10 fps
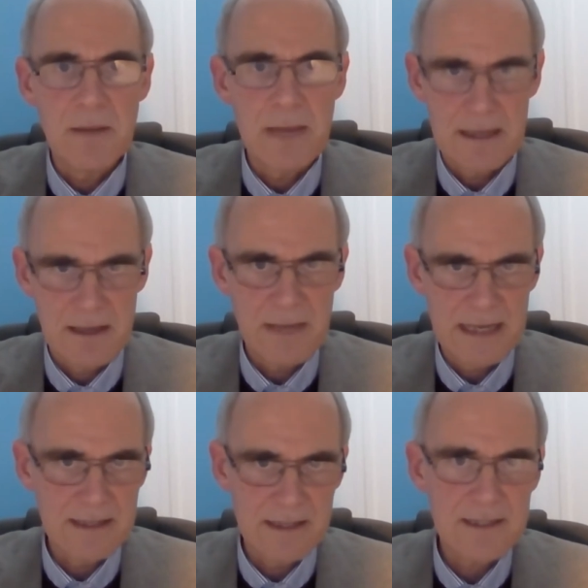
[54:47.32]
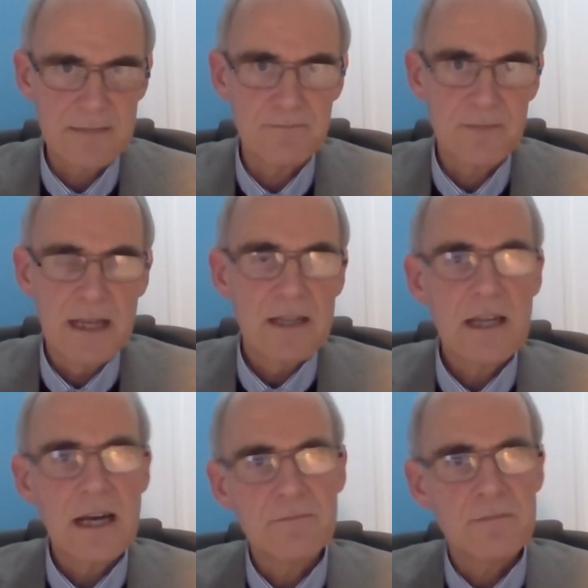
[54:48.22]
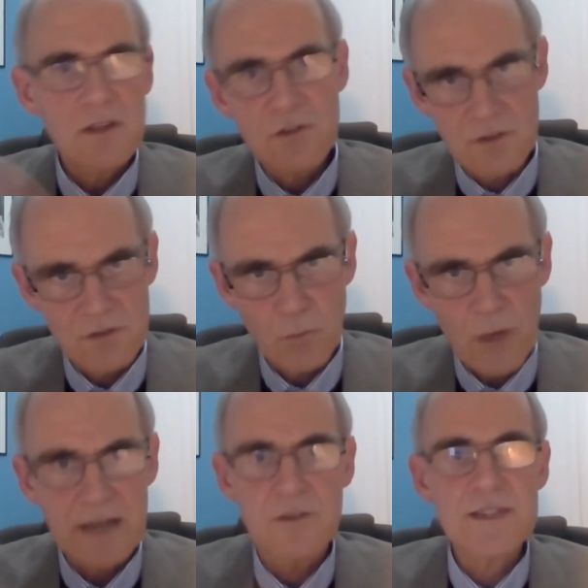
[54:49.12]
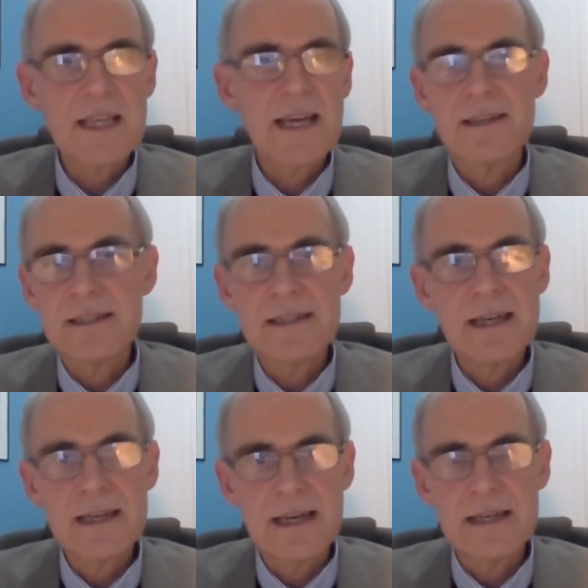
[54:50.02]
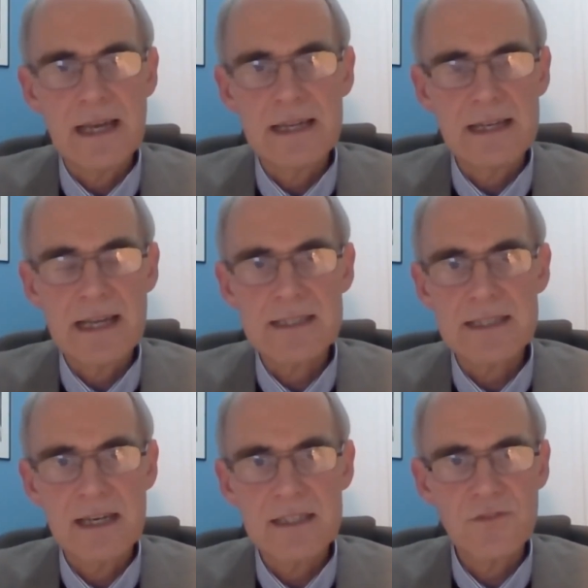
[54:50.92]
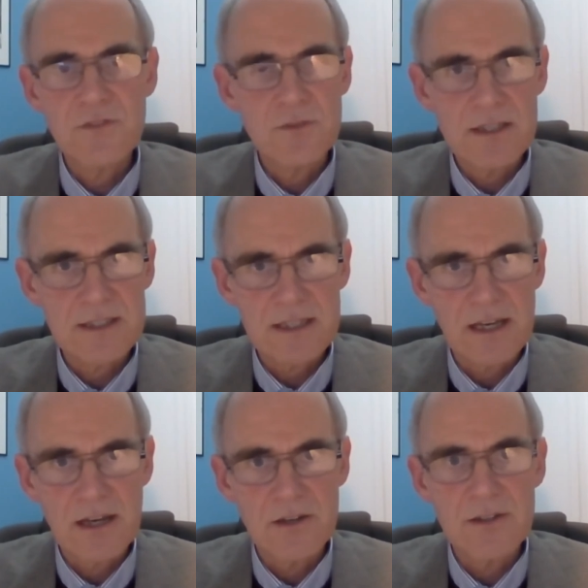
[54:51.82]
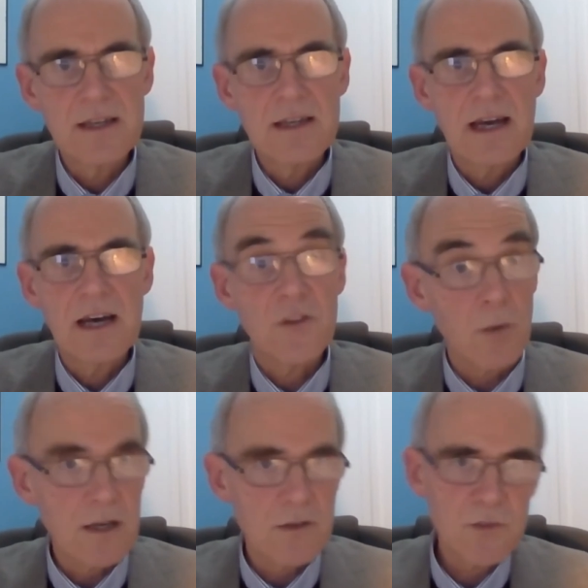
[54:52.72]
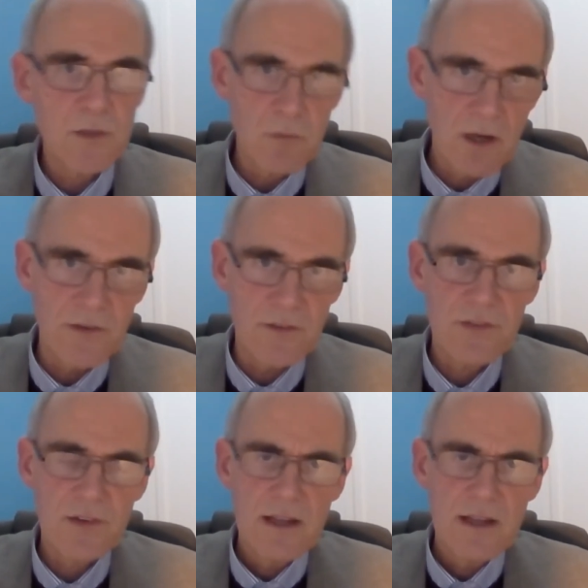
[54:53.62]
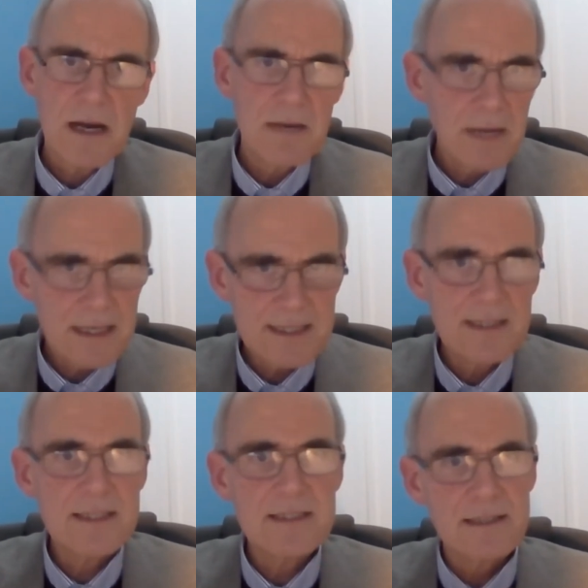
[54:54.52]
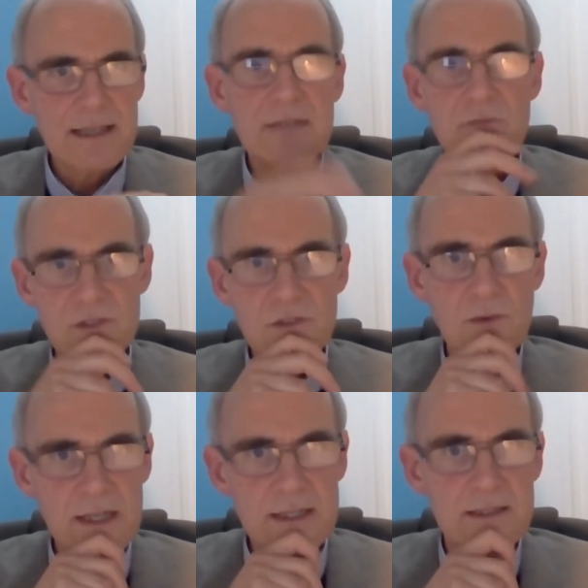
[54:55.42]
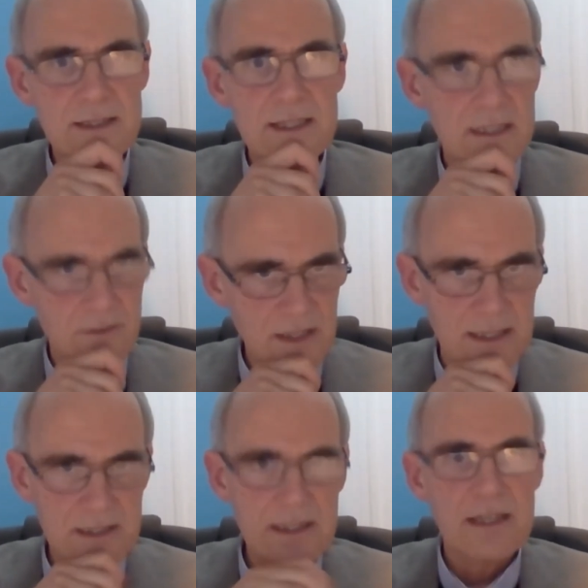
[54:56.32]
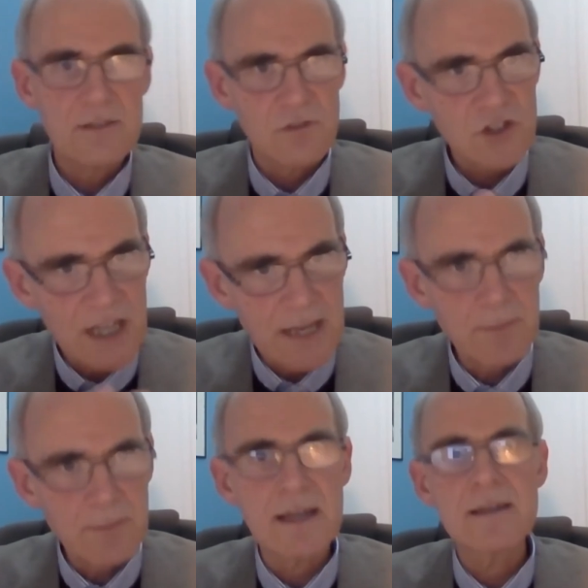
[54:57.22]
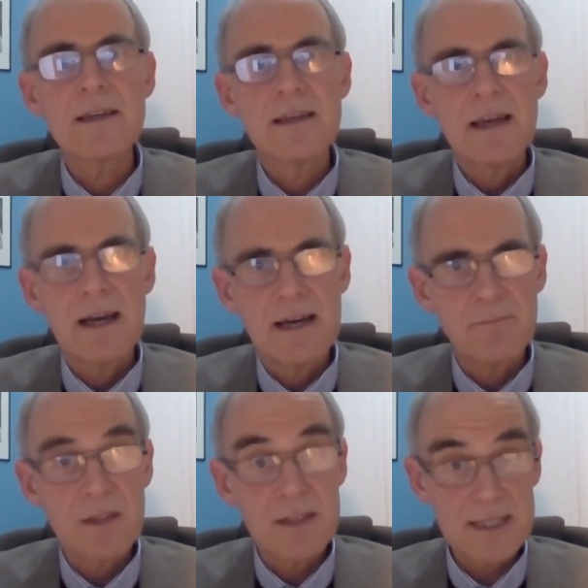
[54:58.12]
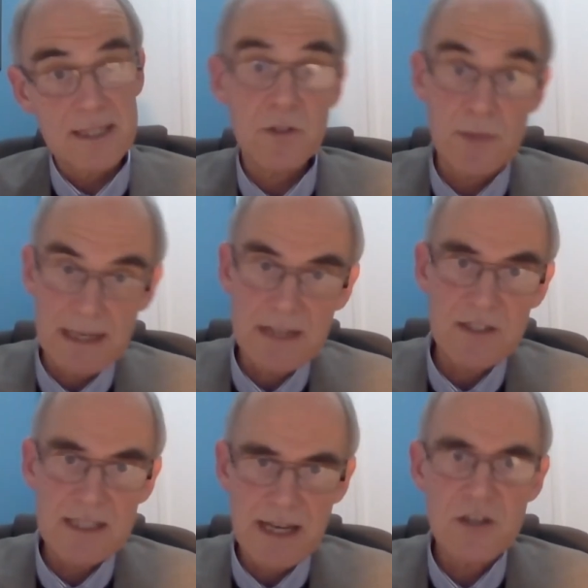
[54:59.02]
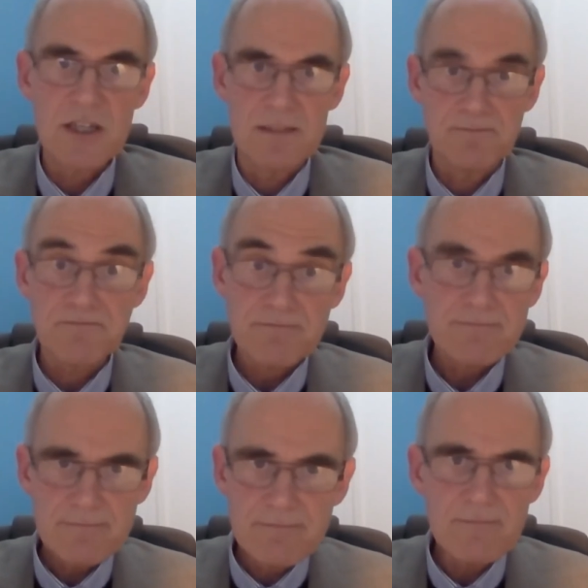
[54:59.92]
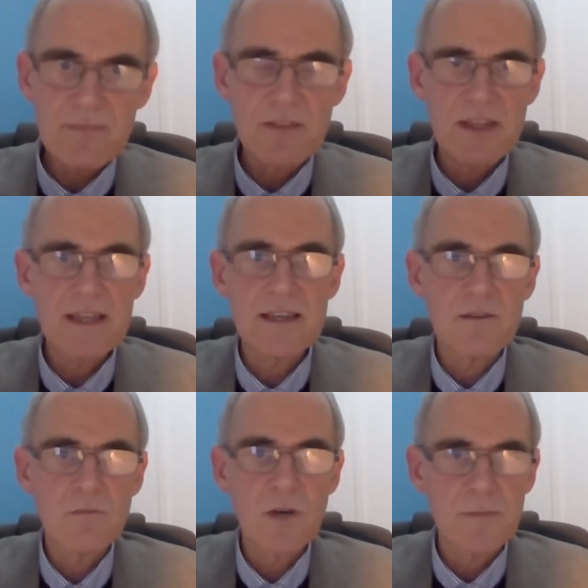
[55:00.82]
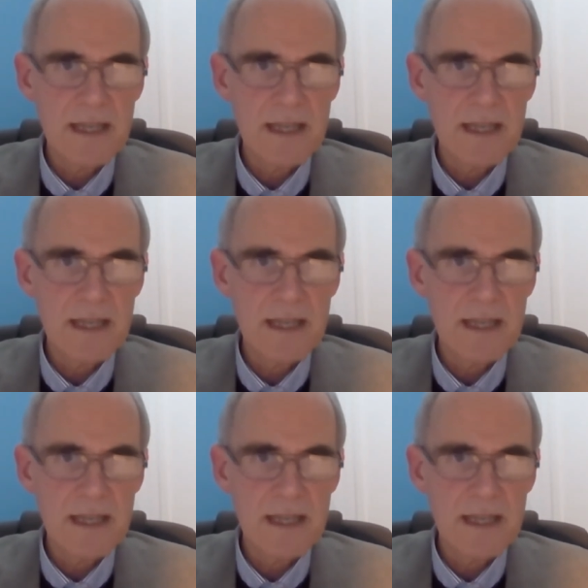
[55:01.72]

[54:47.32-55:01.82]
mechanism? Wales had an exercise a few years ago, the Wales We Want. My sense is that was quite significant in shaping the subsequent legislation, the Wellbeing